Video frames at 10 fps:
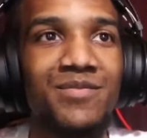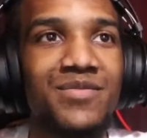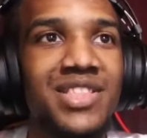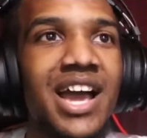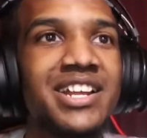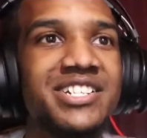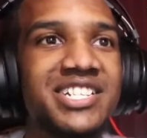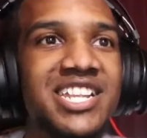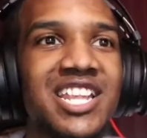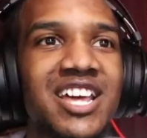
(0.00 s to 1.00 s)
That is
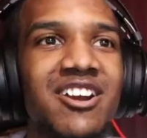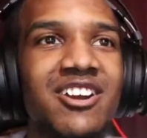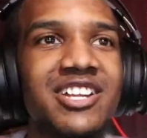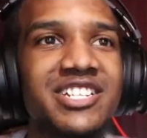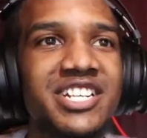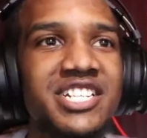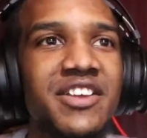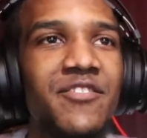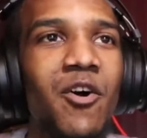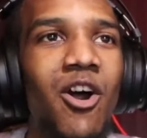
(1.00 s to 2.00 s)
literally
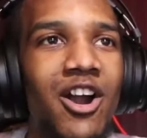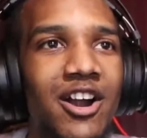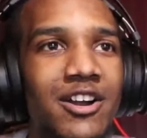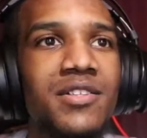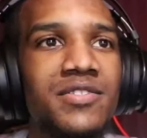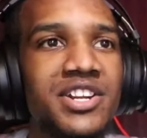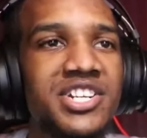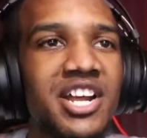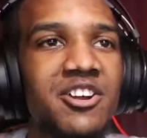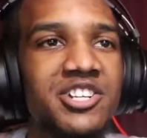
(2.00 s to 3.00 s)
64. The
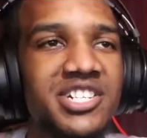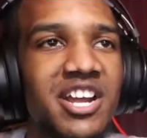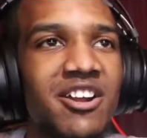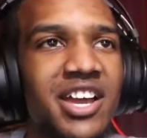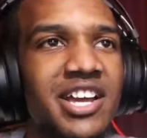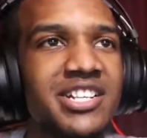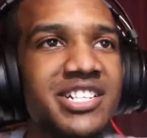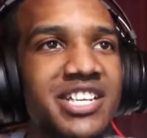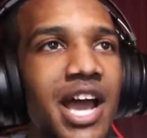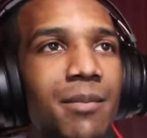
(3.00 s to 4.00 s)
checkered staircase?
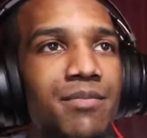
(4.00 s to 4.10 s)
Yep.